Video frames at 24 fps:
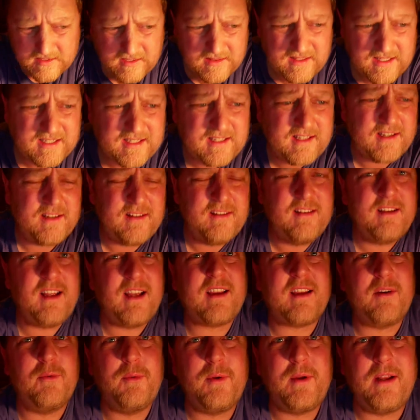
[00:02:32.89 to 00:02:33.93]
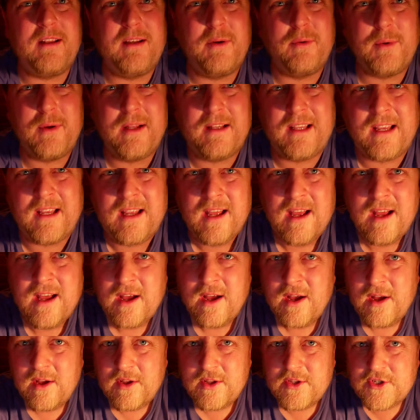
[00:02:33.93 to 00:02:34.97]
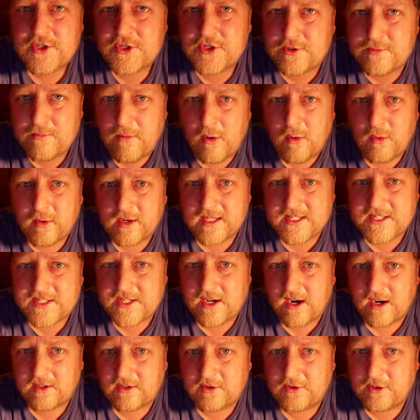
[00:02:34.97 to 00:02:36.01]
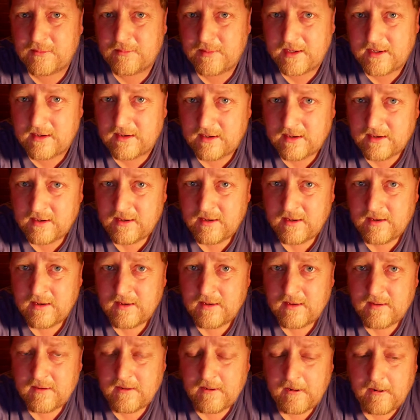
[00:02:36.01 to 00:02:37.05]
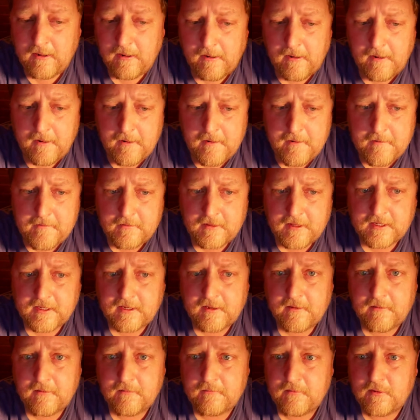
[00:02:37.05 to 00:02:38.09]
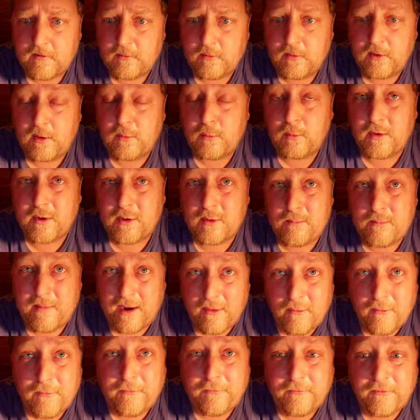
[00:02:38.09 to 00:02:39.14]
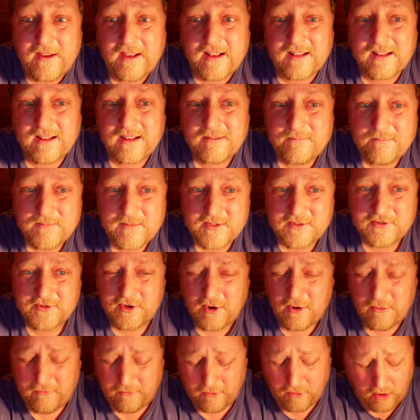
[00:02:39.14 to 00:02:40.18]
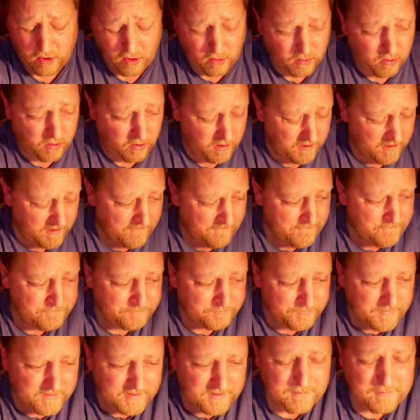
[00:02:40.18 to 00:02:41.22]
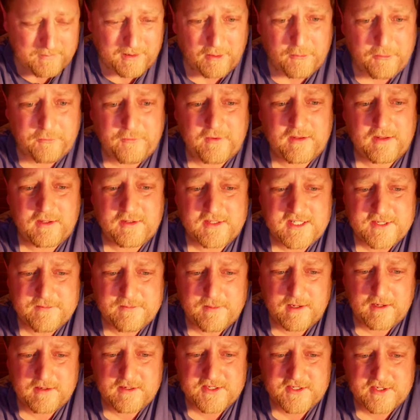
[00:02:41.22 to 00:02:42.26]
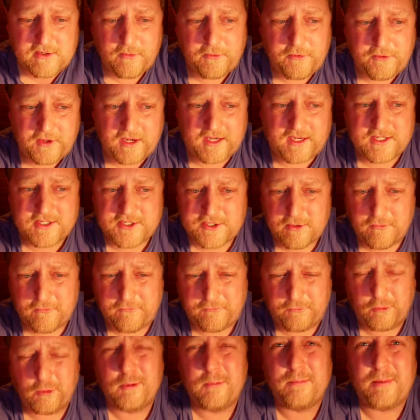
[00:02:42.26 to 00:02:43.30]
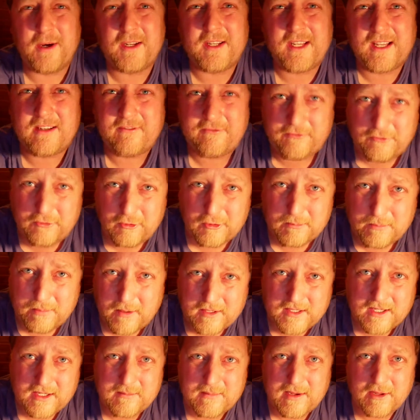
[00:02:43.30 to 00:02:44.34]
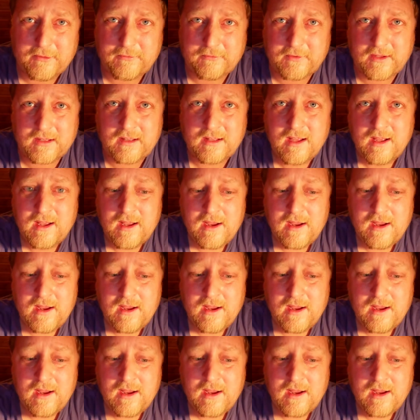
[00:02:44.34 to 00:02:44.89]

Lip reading: Like a really, really smoky start to the beer. What a mouthfeel. It's so, oh, the mouthfeel on this beer is so thick, it's so full-bodied mouthfeel.